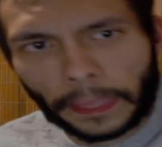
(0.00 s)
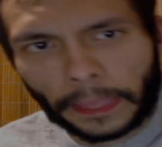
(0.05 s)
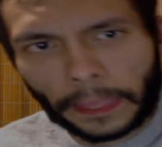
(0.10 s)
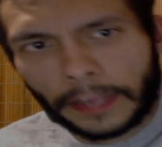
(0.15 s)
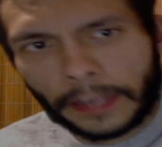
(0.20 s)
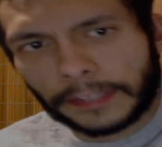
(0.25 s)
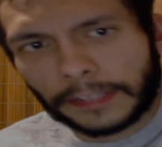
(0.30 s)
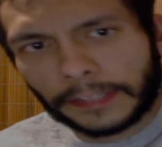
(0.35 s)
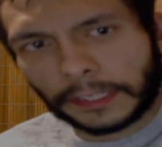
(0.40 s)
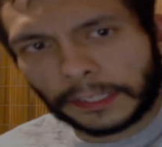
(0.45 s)

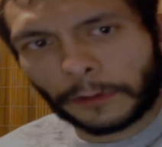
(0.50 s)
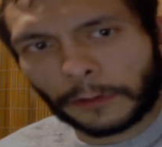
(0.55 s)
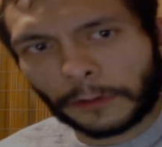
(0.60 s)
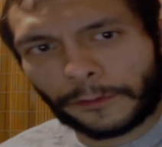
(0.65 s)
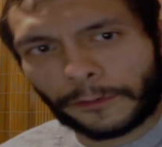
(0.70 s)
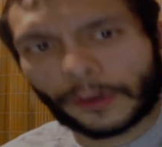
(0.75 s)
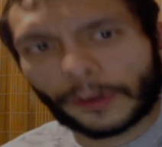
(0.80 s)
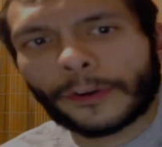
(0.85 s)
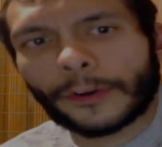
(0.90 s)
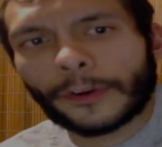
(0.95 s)
So if
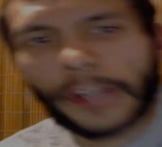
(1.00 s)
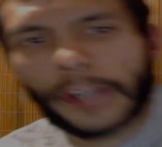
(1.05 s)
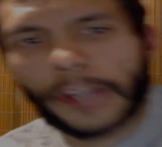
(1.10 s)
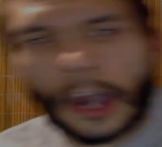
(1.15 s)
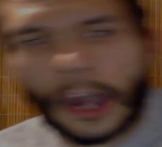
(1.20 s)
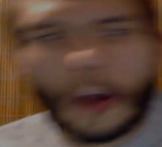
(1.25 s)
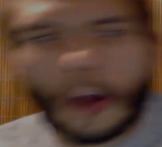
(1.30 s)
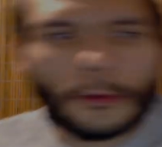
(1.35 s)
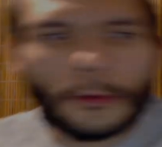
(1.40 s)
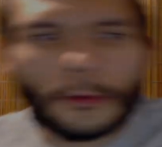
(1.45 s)
we're going to
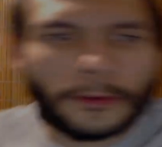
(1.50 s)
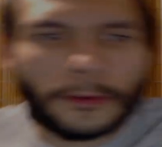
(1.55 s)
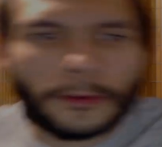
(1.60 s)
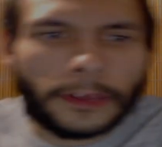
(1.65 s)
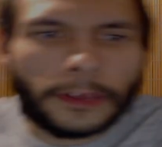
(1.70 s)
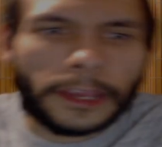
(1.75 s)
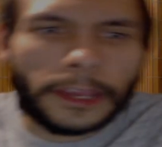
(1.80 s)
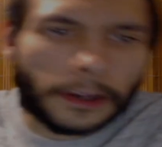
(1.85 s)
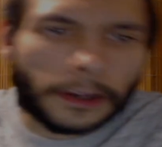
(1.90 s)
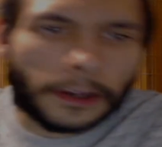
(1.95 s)
hone
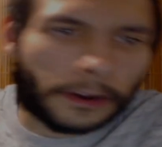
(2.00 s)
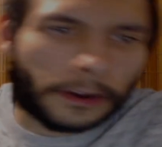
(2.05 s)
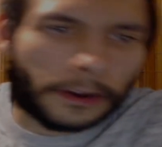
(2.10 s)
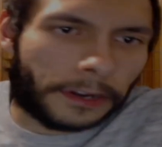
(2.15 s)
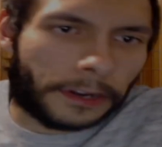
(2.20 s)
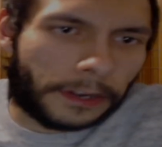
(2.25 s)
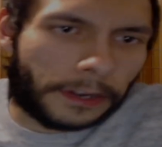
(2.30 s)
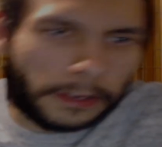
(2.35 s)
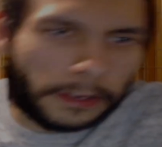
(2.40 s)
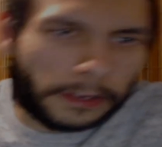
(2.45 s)
in
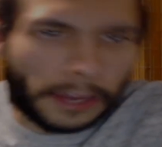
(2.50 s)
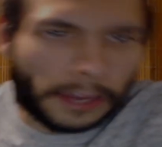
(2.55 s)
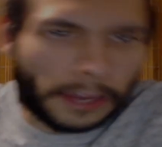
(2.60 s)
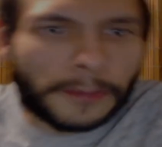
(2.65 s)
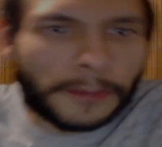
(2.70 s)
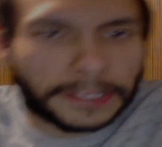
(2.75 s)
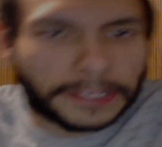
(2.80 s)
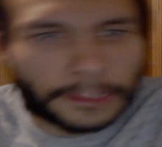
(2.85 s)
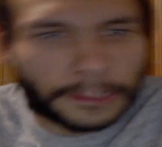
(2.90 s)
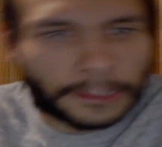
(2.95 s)
on
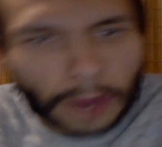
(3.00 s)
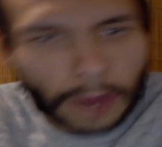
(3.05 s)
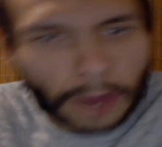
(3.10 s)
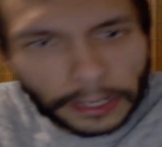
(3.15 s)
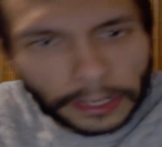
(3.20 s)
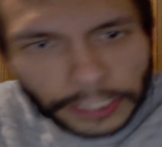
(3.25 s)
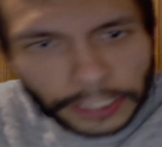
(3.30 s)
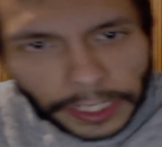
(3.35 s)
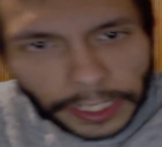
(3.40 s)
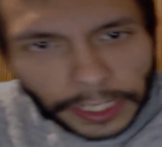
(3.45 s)

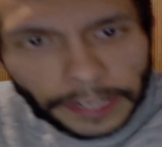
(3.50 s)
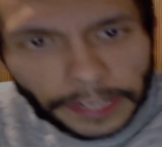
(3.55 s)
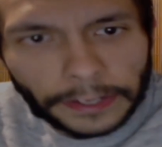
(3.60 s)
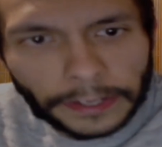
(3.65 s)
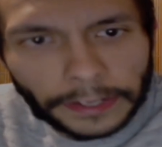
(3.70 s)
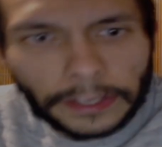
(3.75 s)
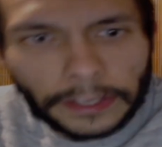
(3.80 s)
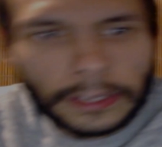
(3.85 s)
epistemology,